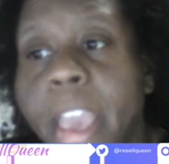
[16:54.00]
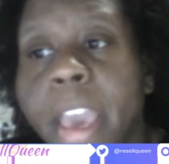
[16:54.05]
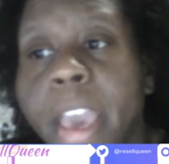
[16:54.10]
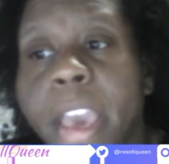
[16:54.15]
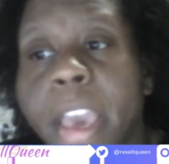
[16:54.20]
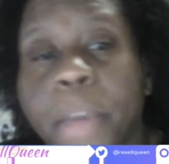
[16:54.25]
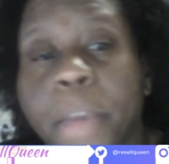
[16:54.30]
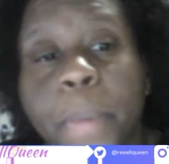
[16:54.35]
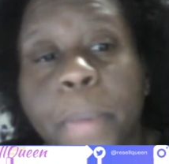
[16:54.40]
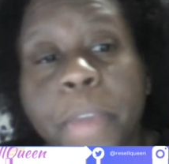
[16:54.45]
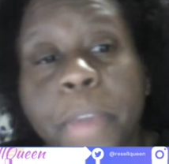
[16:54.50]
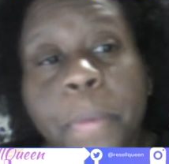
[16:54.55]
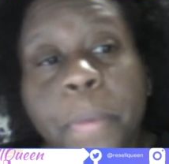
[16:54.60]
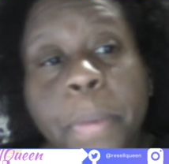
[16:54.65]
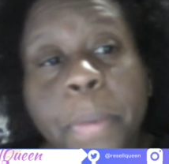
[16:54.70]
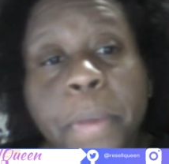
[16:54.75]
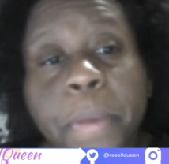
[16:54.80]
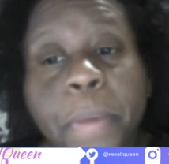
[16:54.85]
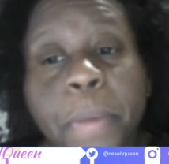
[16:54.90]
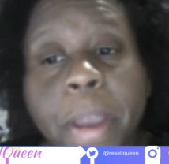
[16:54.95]
And we will
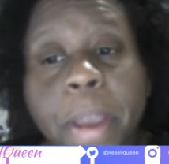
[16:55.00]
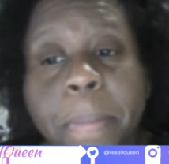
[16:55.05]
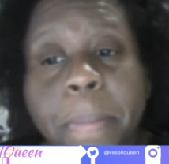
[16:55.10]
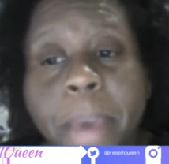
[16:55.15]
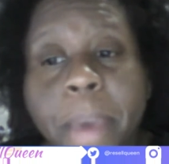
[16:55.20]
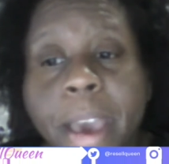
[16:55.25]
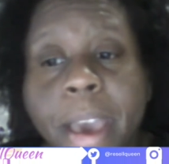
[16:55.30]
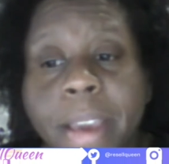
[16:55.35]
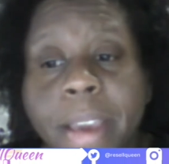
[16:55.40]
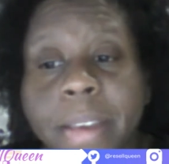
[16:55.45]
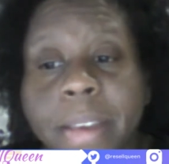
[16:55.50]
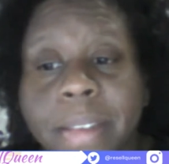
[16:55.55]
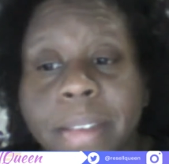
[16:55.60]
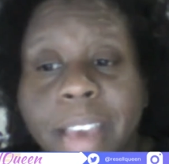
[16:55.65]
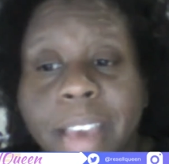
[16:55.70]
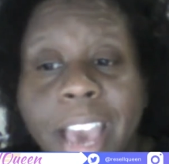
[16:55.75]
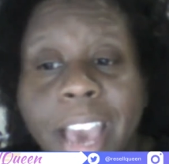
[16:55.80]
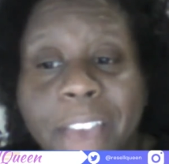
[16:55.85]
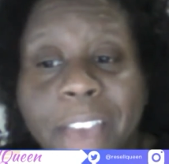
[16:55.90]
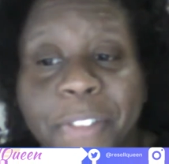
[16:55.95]
be right back
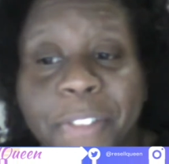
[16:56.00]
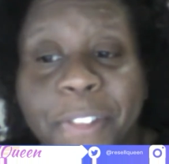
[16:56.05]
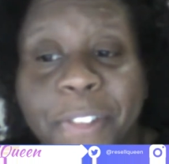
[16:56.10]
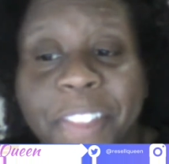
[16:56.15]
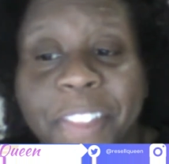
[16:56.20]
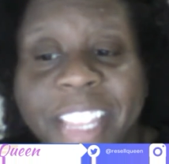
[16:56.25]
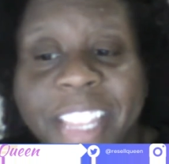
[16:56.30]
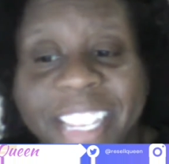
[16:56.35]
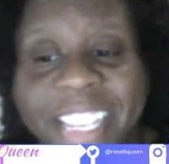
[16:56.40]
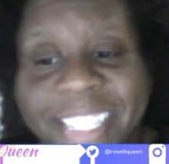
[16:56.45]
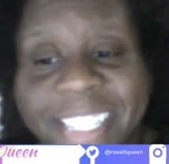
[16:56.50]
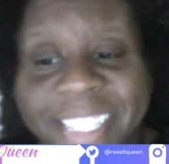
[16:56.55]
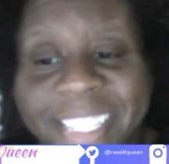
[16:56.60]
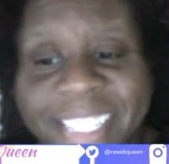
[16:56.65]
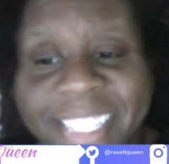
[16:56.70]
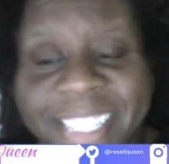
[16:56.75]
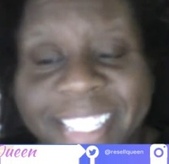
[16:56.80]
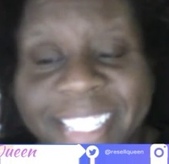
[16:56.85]
after this.